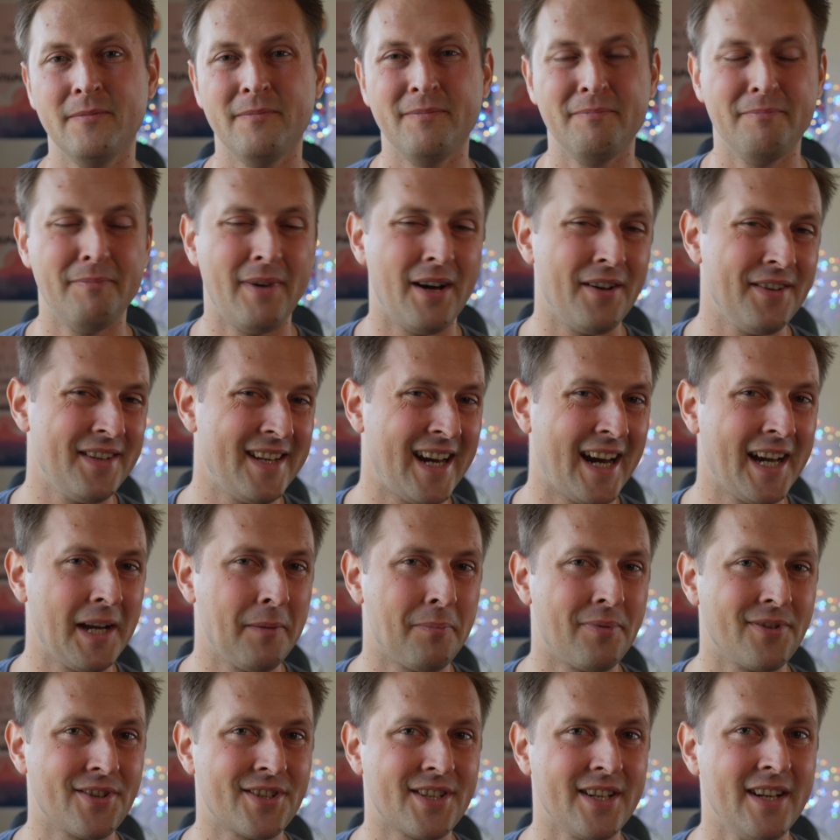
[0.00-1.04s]
about
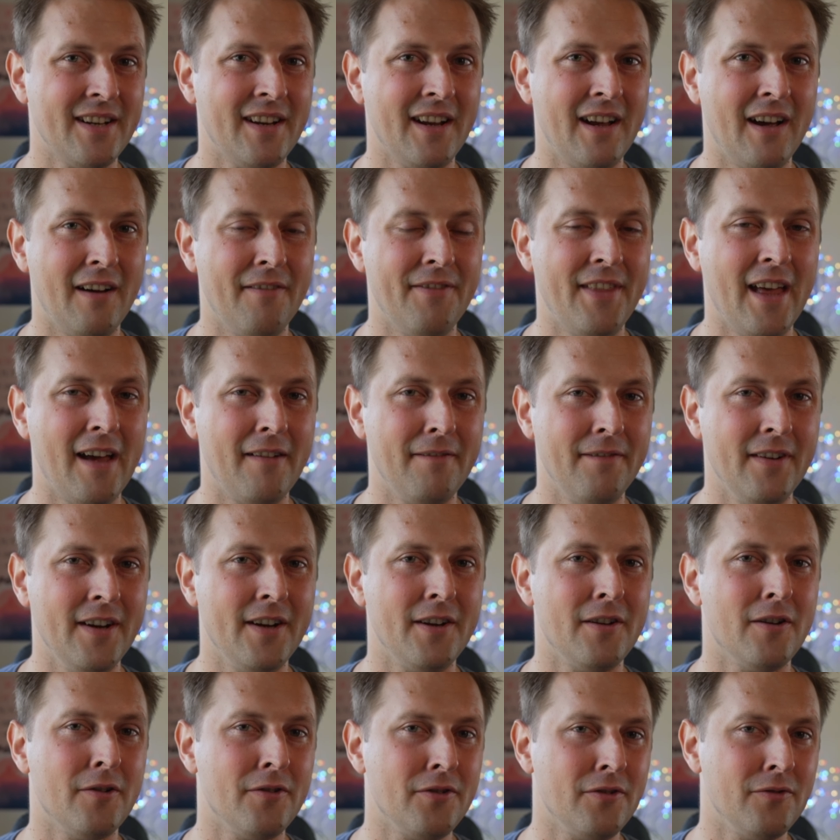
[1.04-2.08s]
90% of that
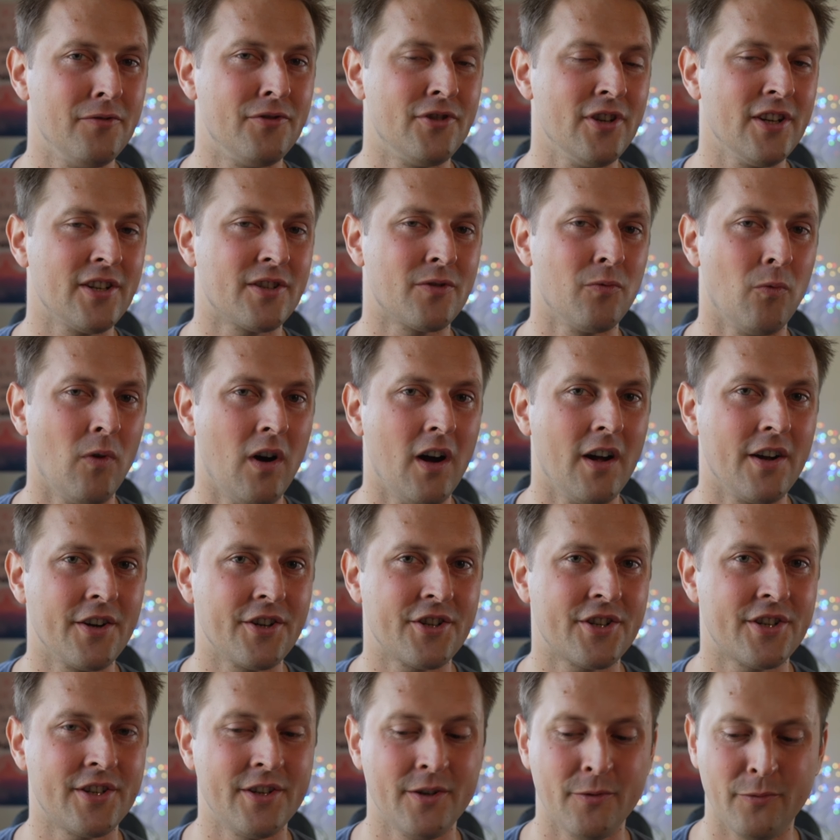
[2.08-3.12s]
video you just
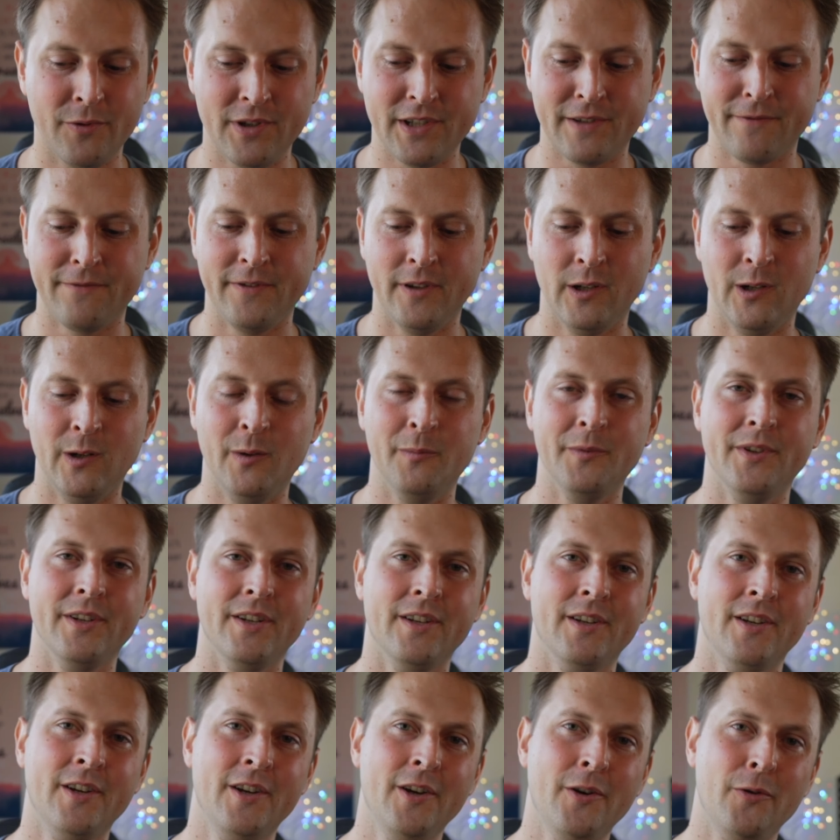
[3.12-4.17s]
watched was filmed
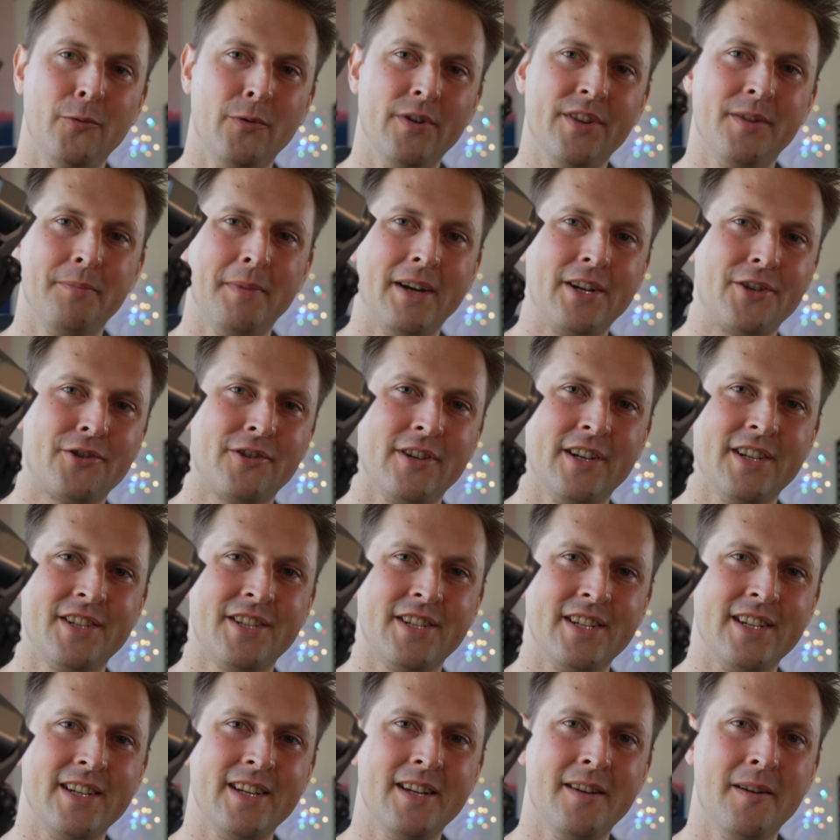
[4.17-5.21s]
with my
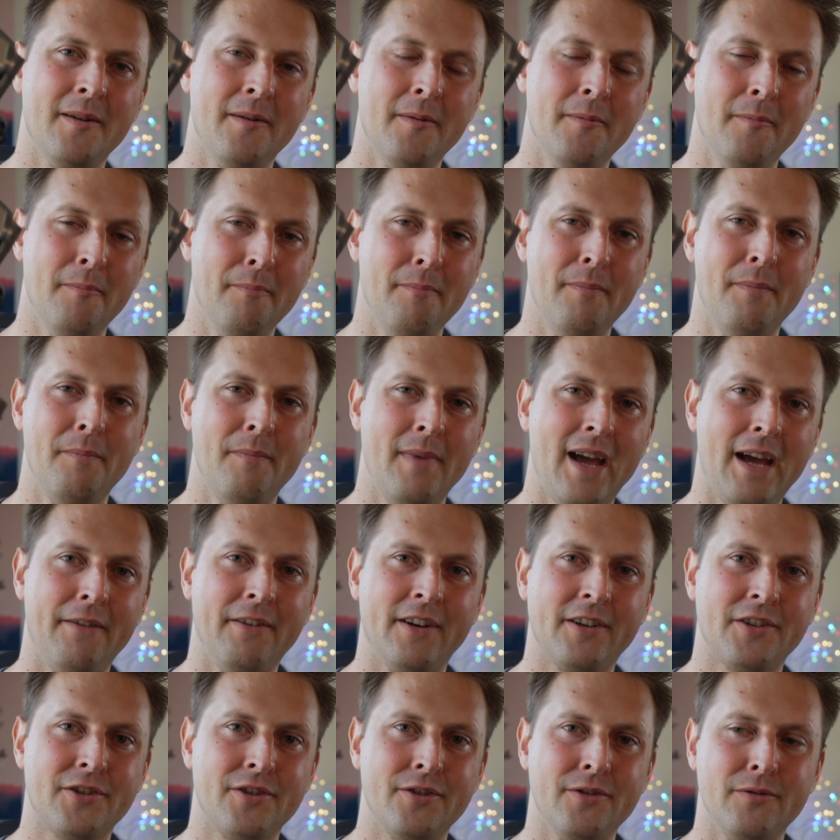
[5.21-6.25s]
trusty
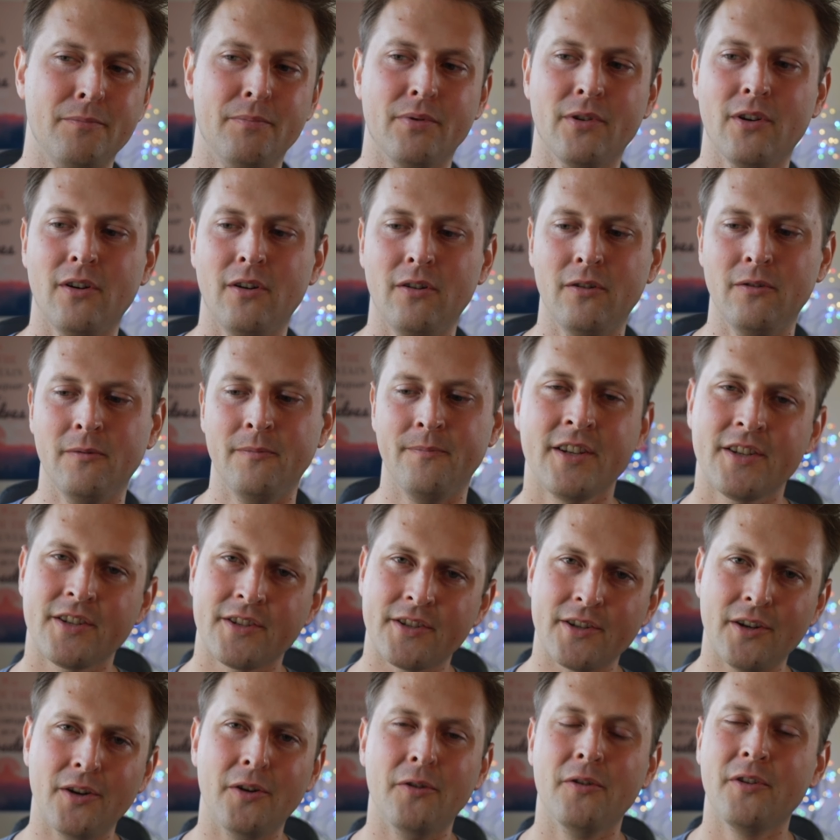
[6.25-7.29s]
Mavic 2 Pro.
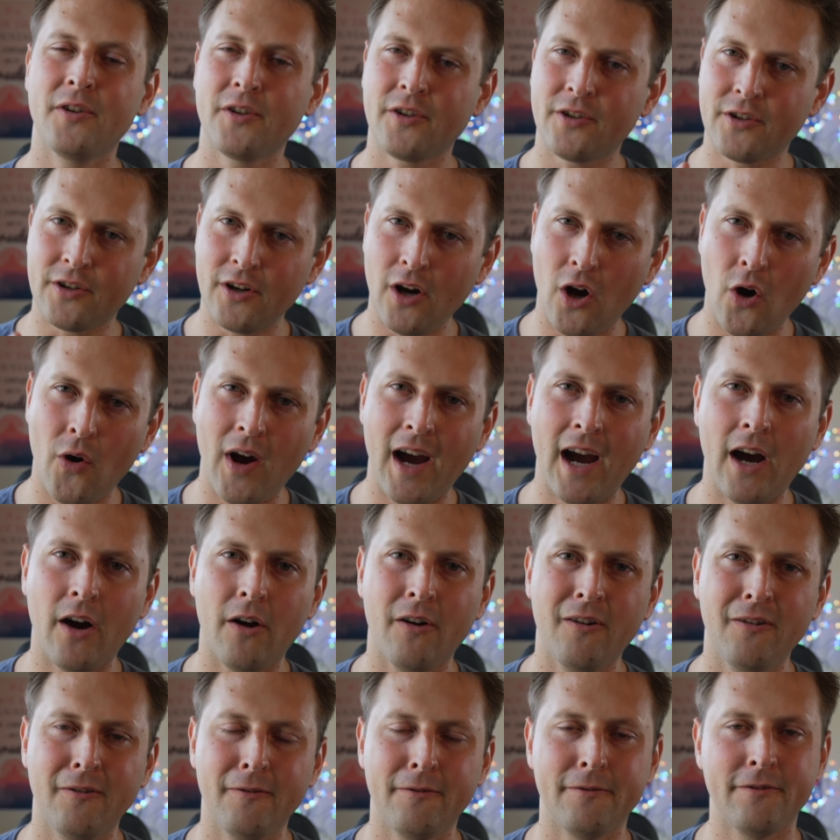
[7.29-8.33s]
So go
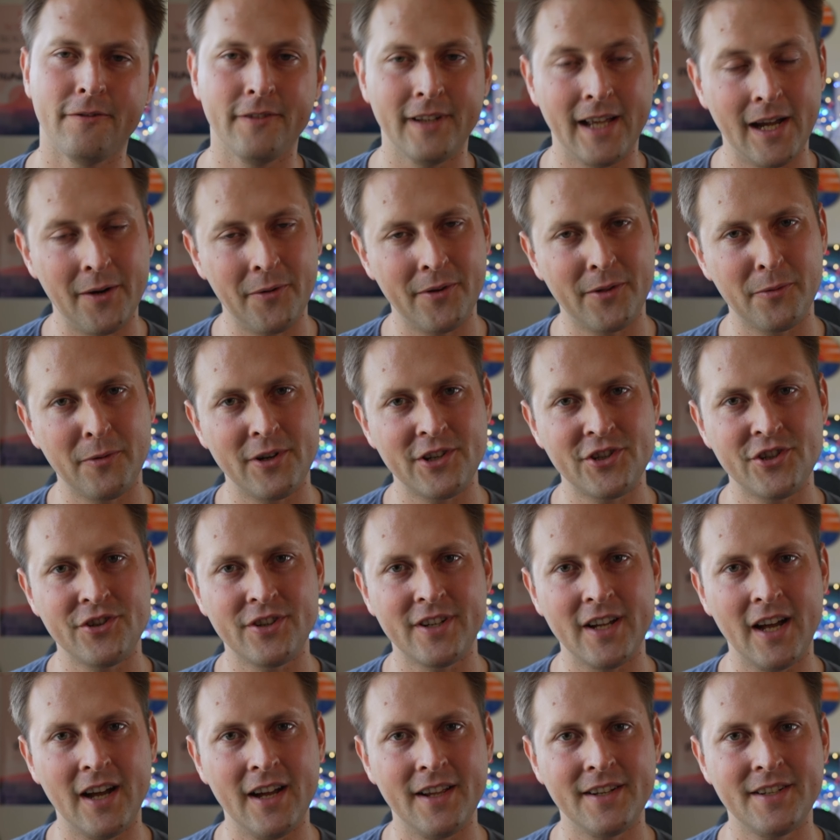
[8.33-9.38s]
out, fly with what you
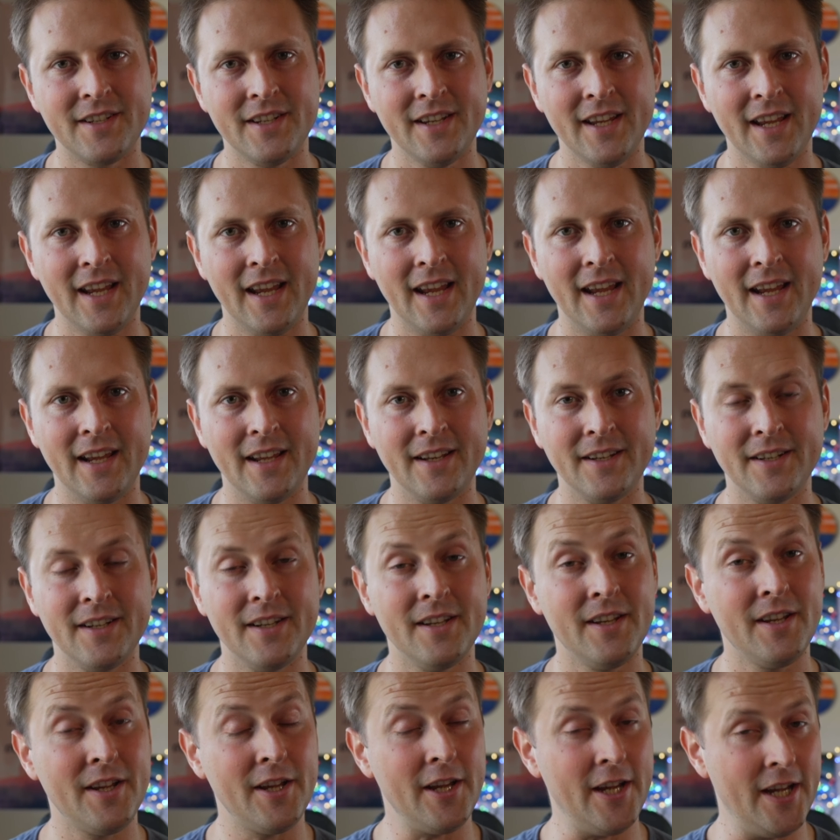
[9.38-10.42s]
got, and
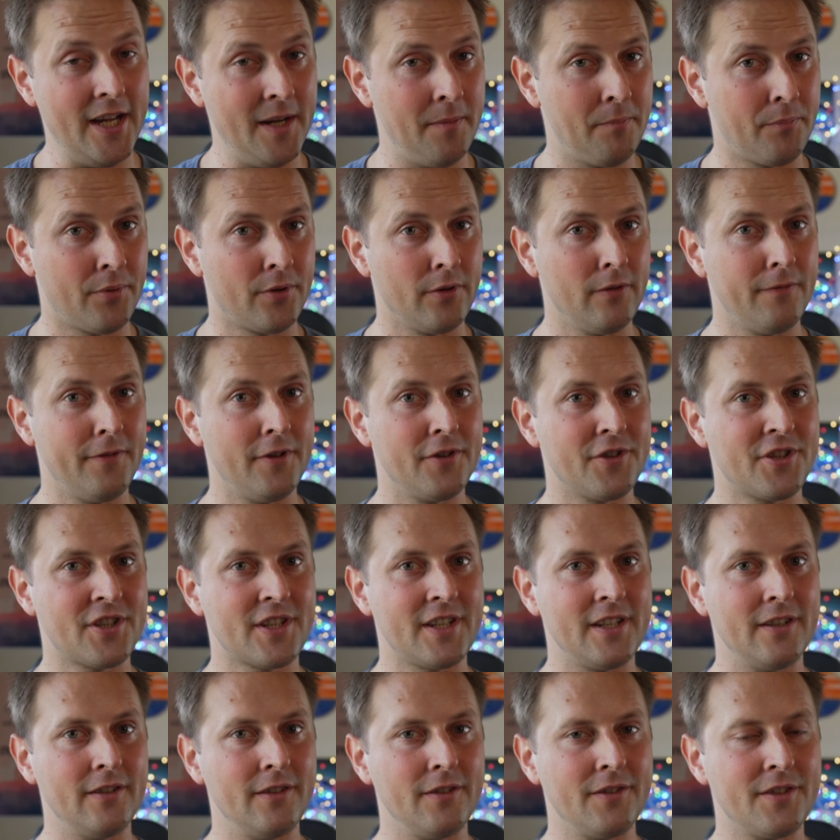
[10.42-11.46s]
improve your
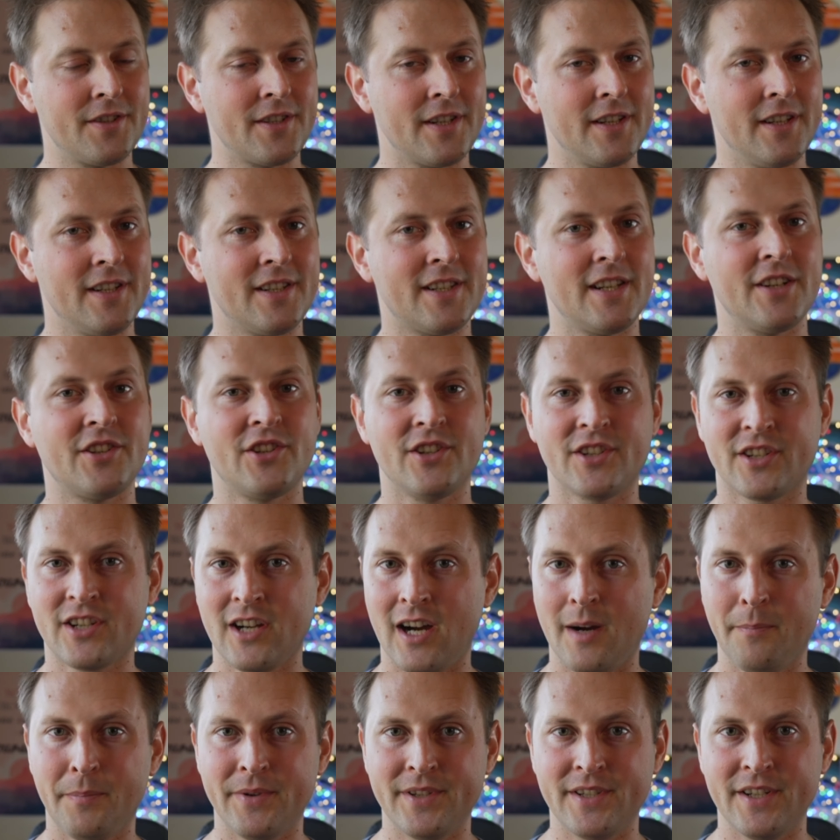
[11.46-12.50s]
skills, such as
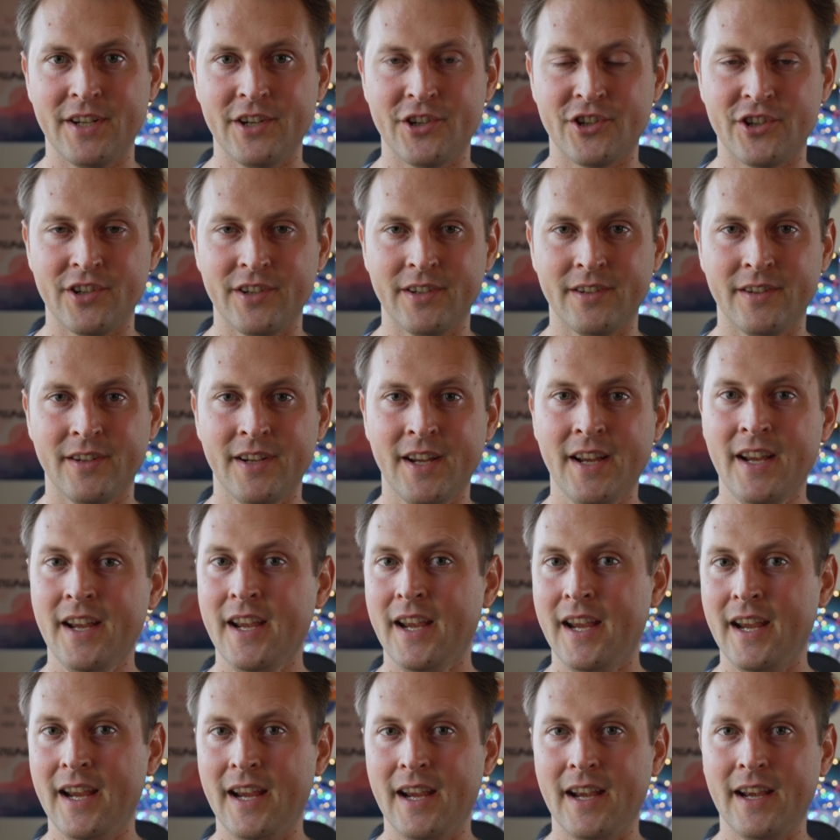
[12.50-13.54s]
composition,
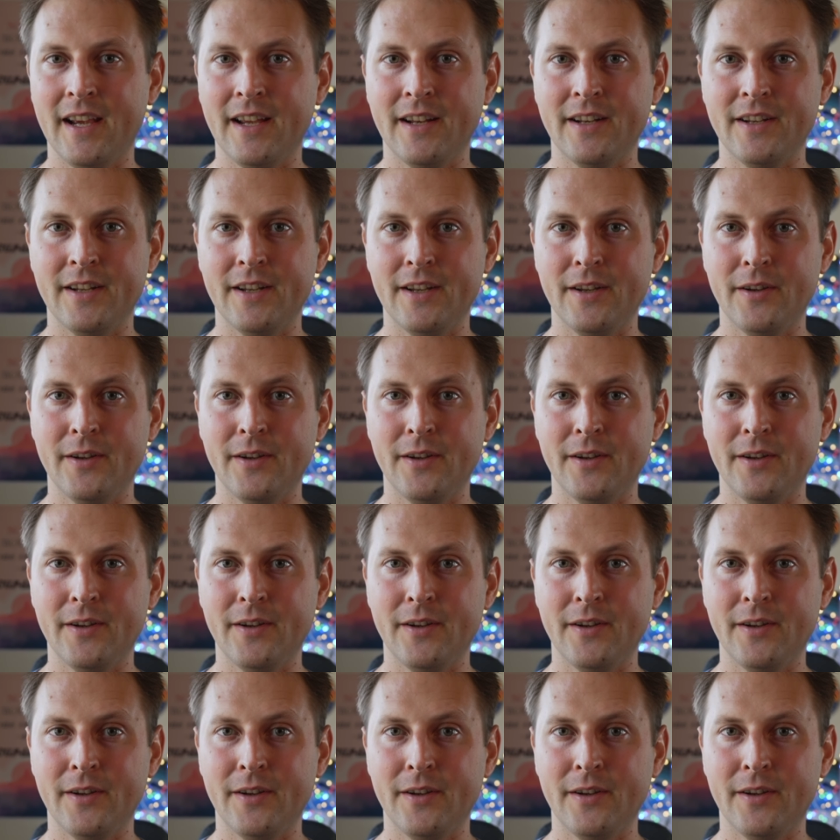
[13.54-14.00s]
and